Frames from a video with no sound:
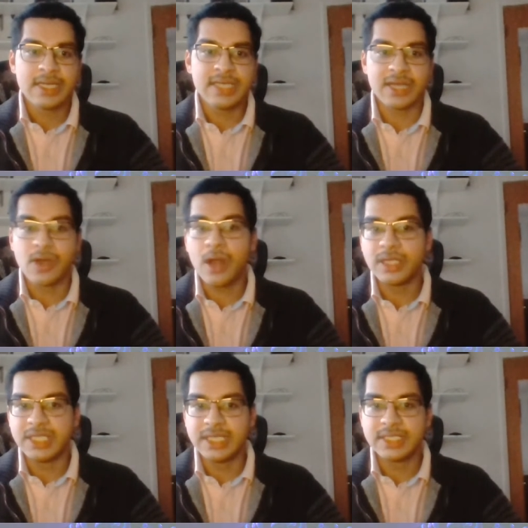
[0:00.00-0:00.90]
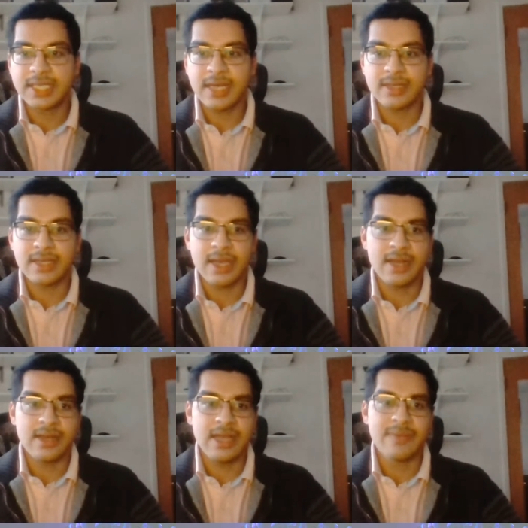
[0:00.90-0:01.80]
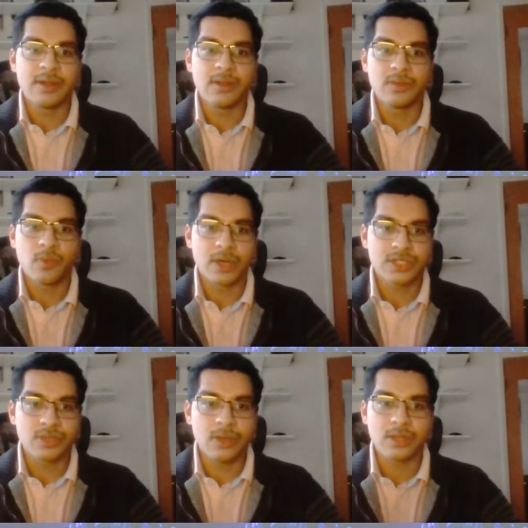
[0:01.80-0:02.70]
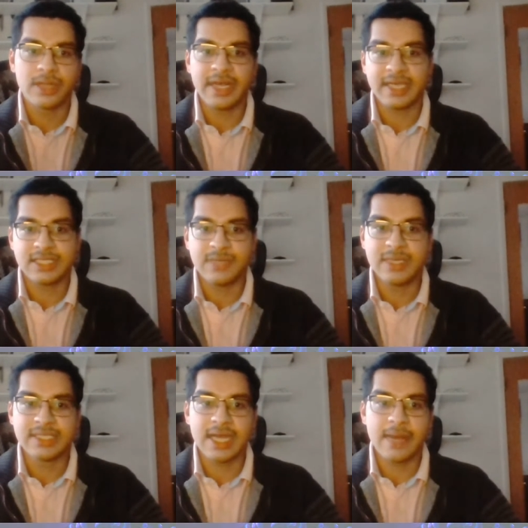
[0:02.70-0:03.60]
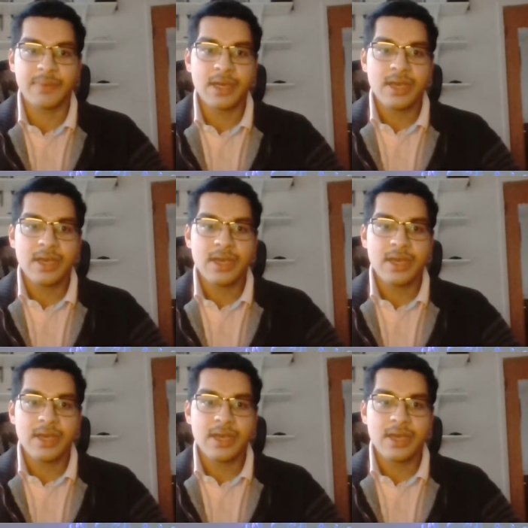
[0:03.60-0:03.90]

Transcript: technologies that can enable virtual clinics to be set up.